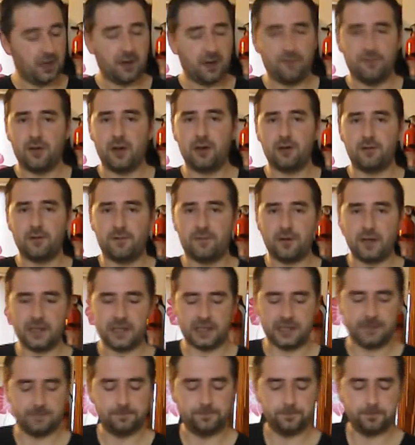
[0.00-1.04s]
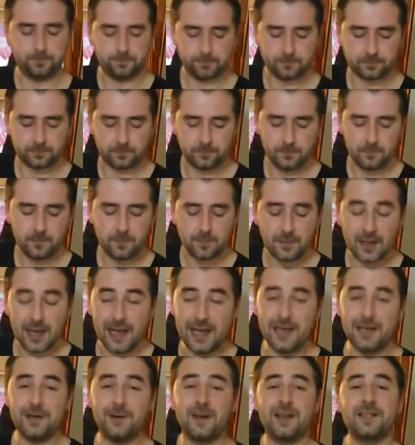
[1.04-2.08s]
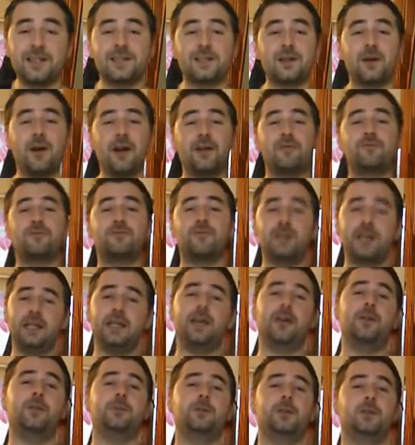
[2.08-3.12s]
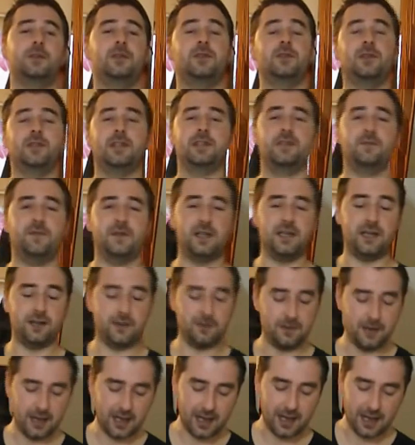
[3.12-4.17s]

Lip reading: Very refreshing. Anyway, so I really hope you enjoyed this video.